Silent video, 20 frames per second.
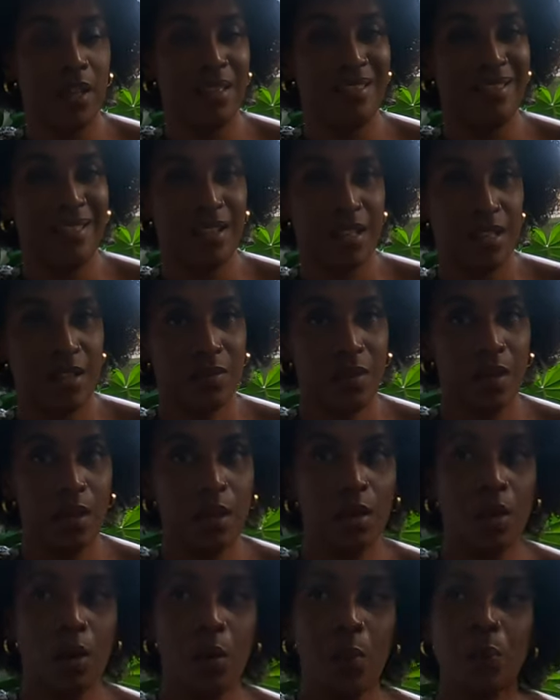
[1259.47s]
in this
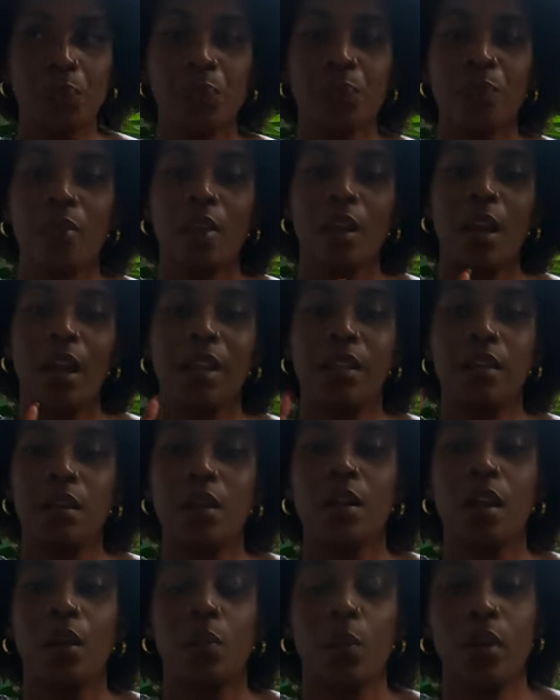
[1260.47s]
video. I
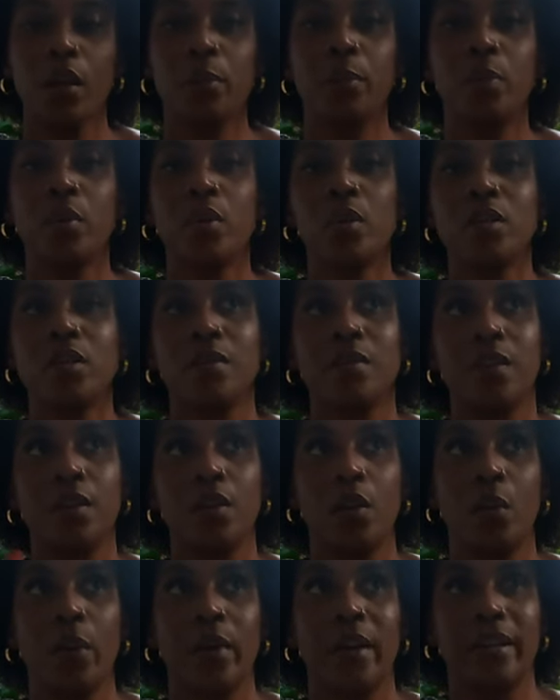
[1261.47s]
think I will post a
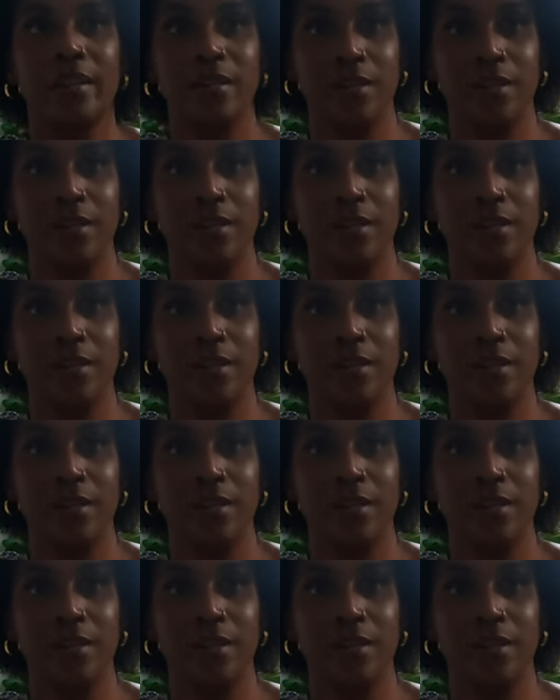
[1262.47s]
video where I